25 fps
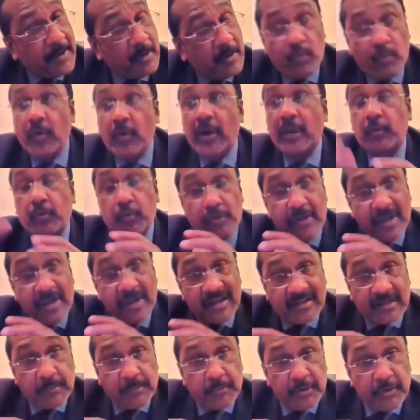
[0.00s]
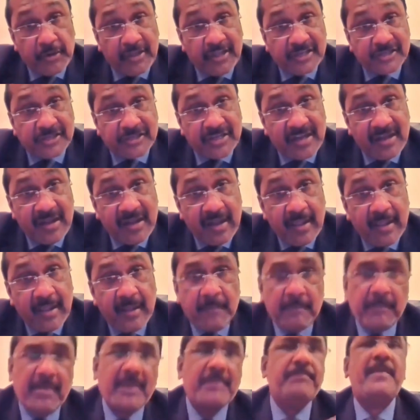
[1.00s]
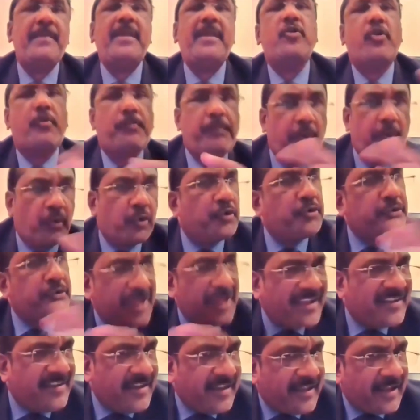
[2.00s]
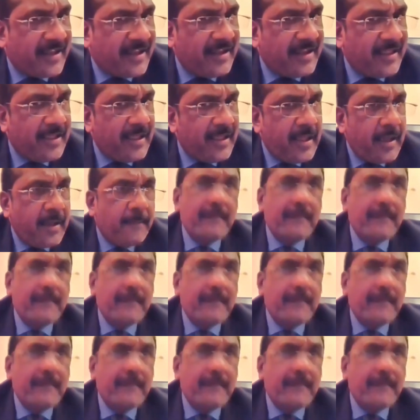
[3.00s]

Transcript: who are good in communication, but may not be good technically.